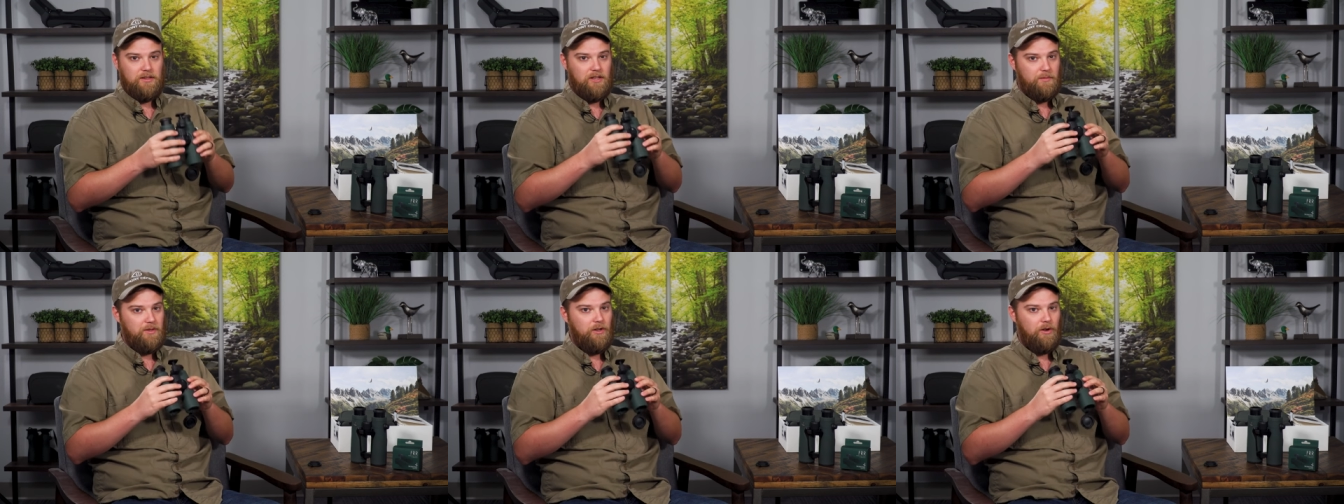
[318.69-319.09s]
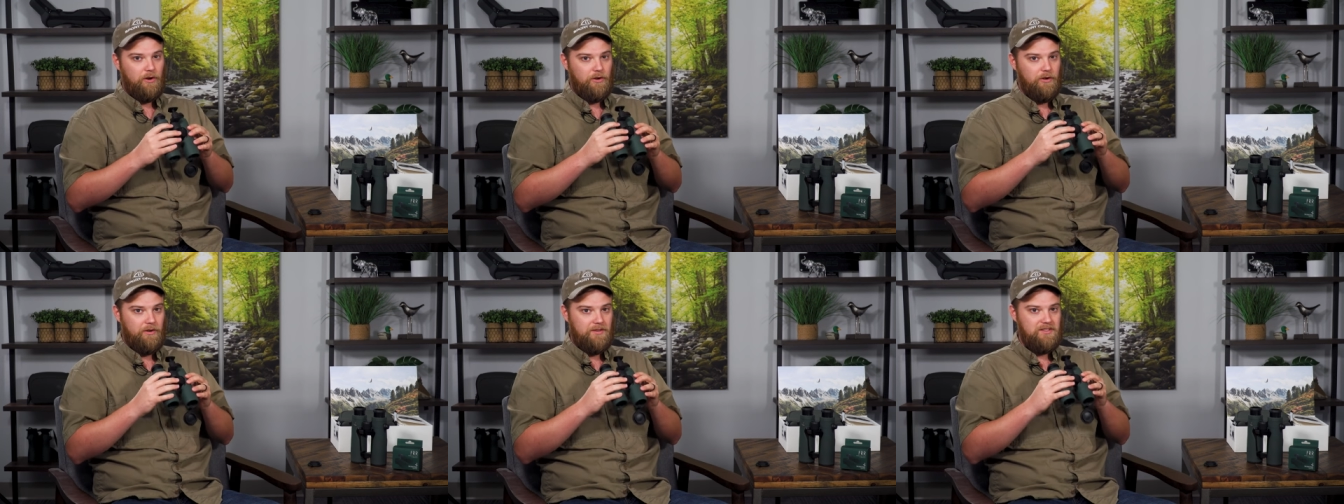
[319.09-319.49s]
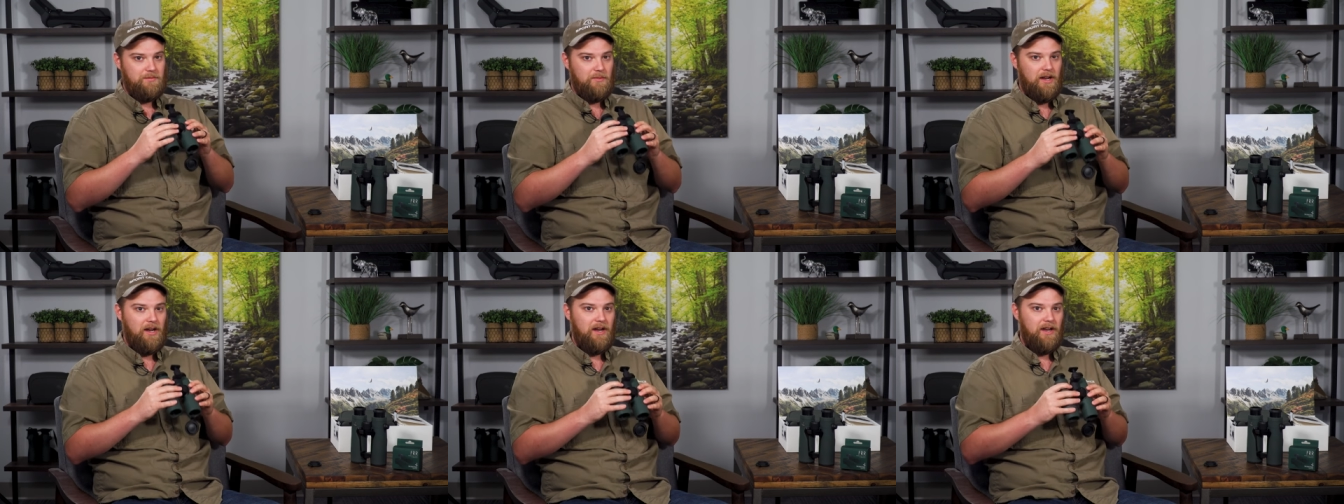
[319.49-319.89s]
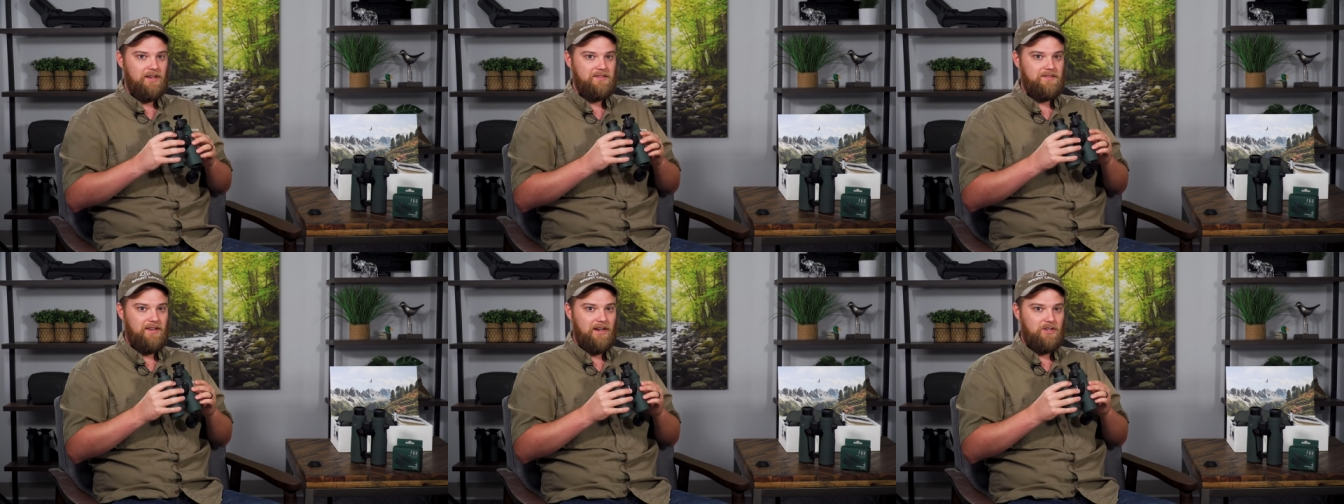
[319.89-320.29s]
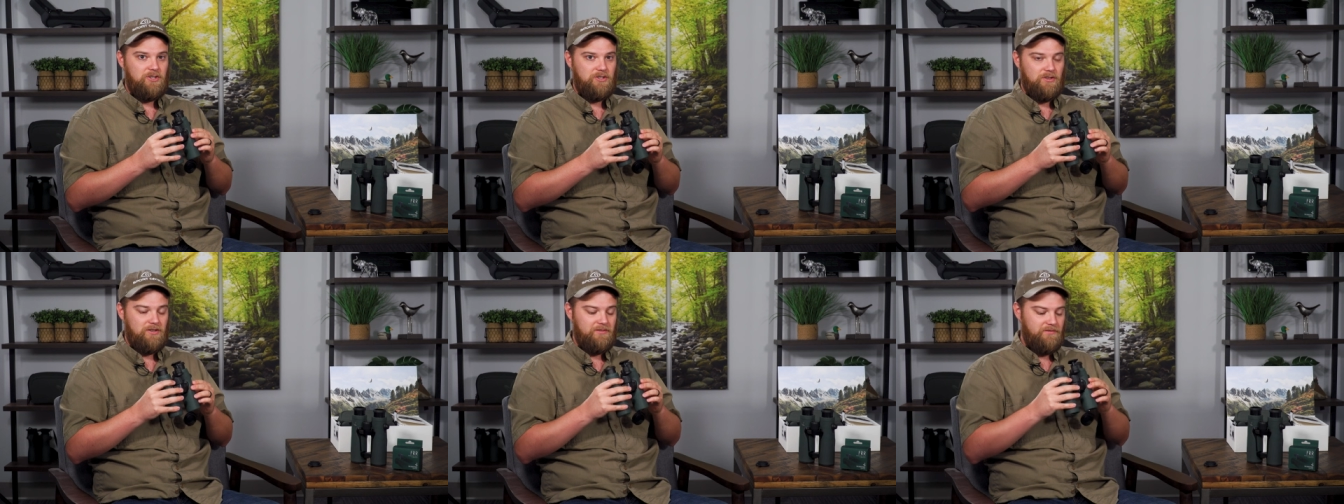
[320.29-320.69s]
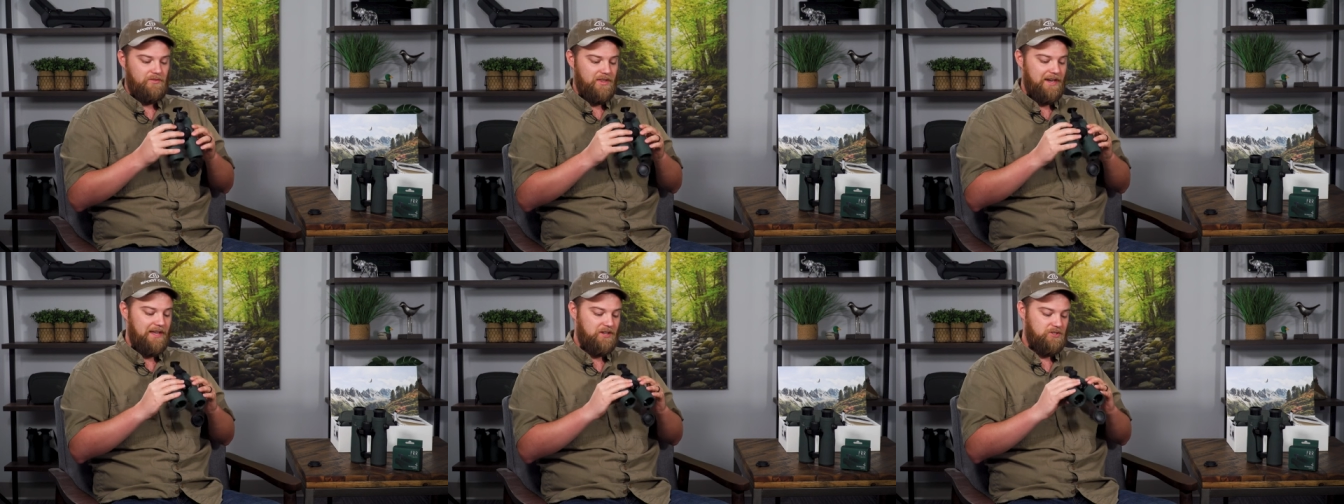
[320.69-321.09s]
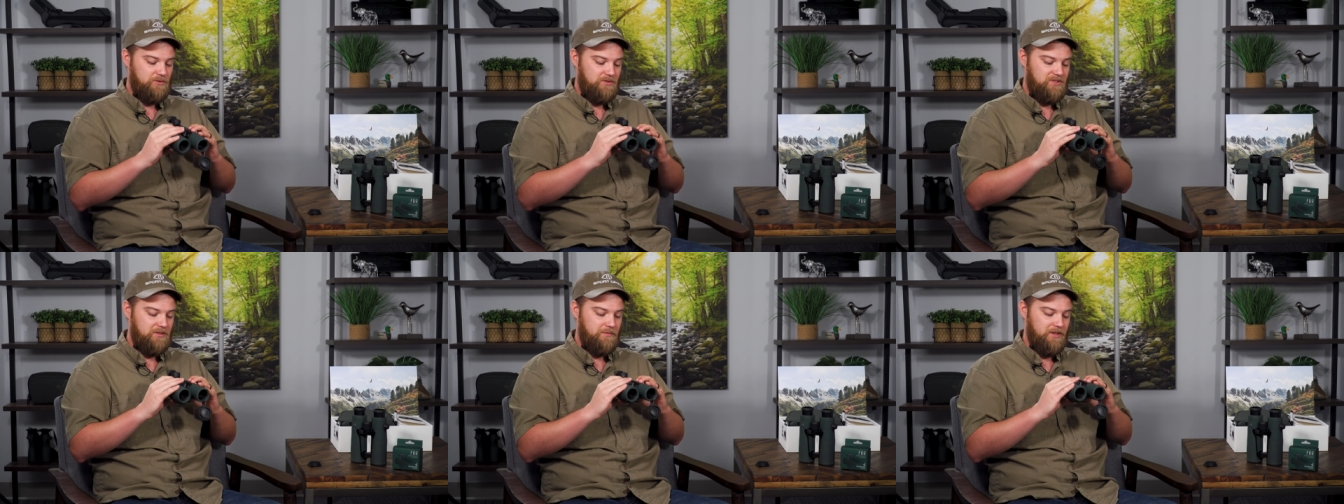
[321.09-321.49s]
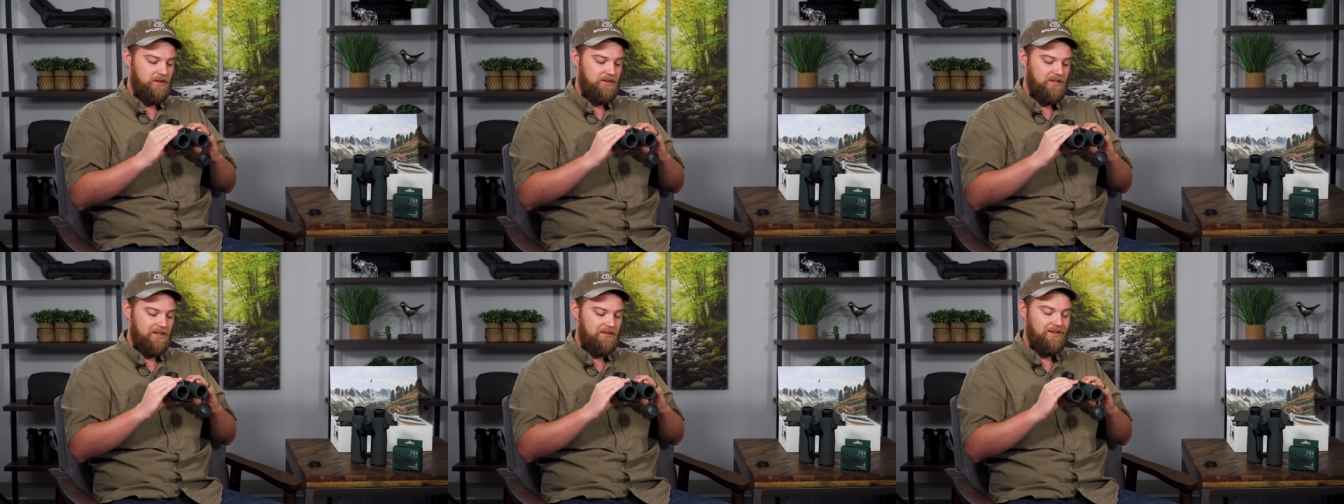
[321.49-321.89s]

little bit harder into my eyes than I should for that extra stability.